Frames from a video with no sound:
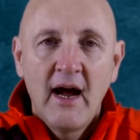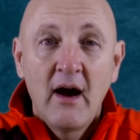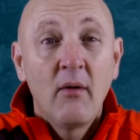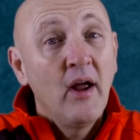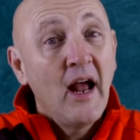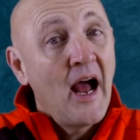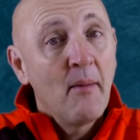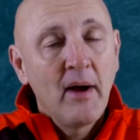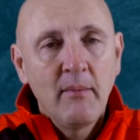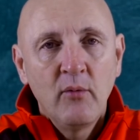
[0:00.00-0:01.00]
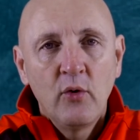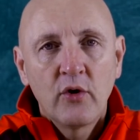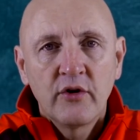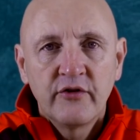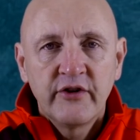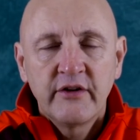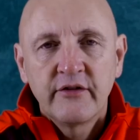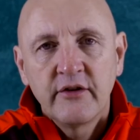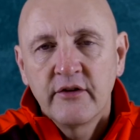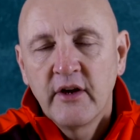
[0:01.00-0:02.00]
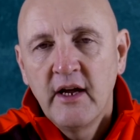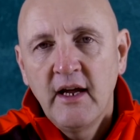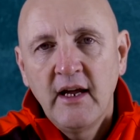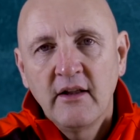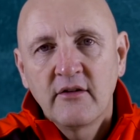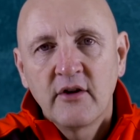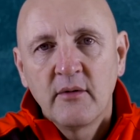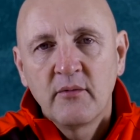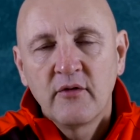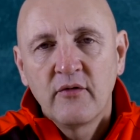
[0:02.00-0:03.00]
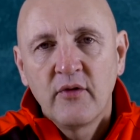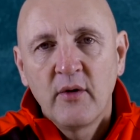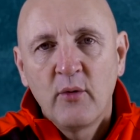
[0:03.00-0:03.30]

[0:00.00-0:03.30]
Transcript: how am I more consistent in terms of uh,